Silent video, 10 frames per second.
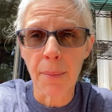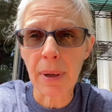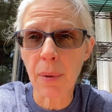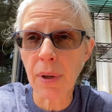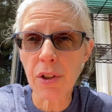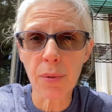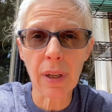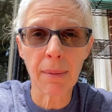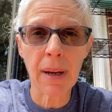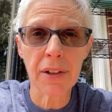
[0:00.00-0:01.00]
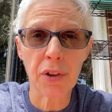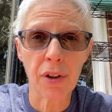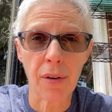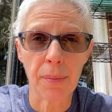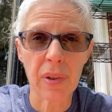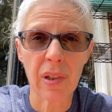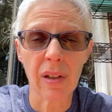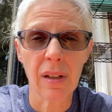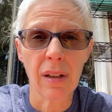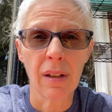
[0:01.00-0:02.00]
but I want to do it on my terms,
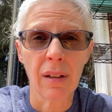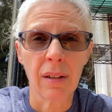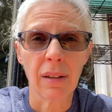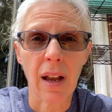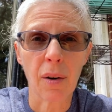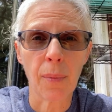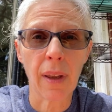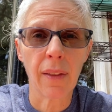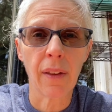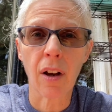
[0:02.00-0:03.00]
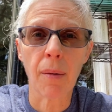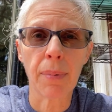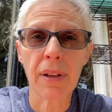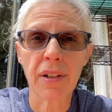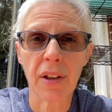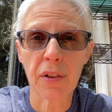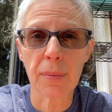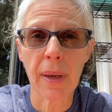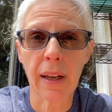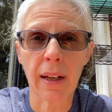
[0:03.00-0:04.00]
not when the company tells
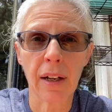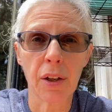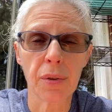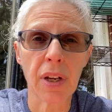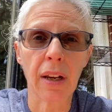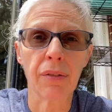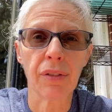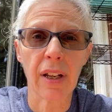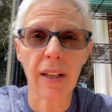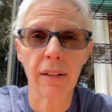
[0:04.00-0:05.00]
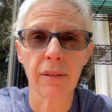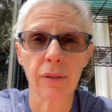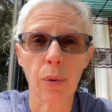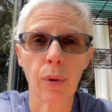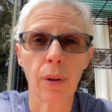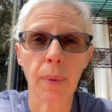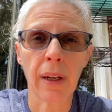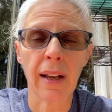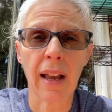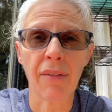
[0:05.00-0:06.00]
me I got to go take a flight or
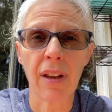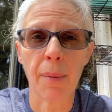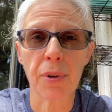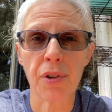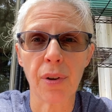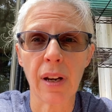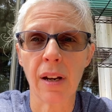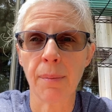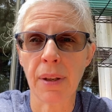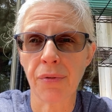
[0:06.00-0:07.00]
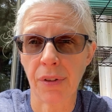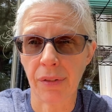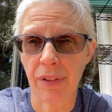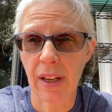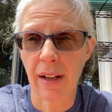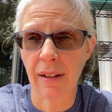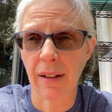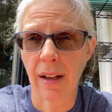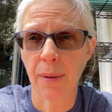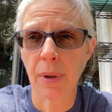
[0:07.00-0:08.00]
when I have the opportunity to bid for a flight.
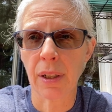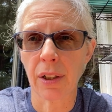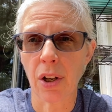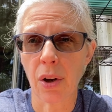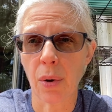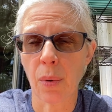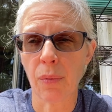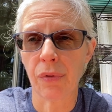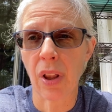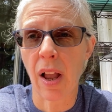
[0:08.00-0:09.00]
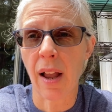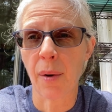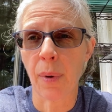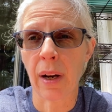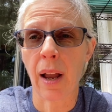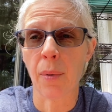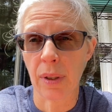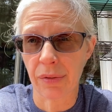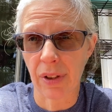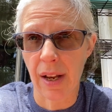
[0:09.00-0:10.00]
I want to go fly when I
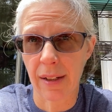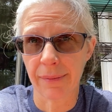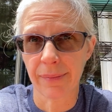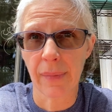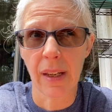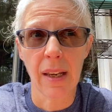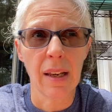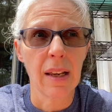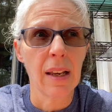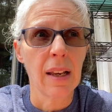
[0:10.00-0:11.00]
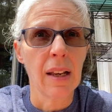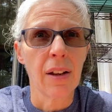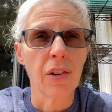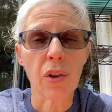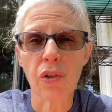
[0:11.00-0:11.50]
want to fly. So